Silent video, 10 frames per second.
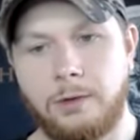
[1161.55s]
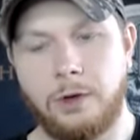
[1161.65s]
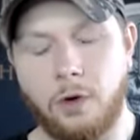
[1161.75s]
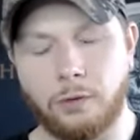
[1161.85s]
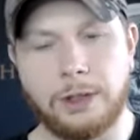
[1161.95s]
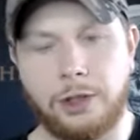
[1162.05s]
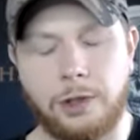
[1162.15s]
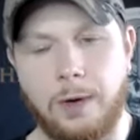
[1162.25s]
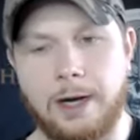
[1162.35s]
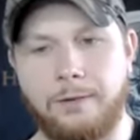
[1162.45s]
The only
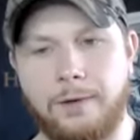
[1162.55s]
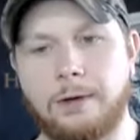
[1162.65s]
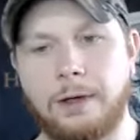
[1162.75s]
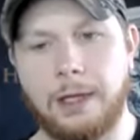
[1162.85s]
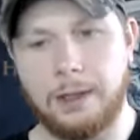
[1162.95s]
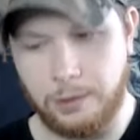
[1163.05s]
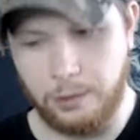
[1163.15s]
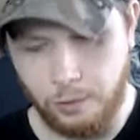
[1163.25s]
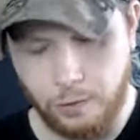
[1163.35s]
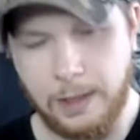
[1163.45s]
sure way to fail is
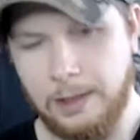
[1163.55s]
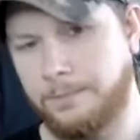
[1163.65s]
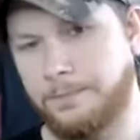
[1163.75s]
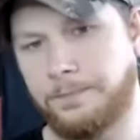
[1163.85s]
to quit.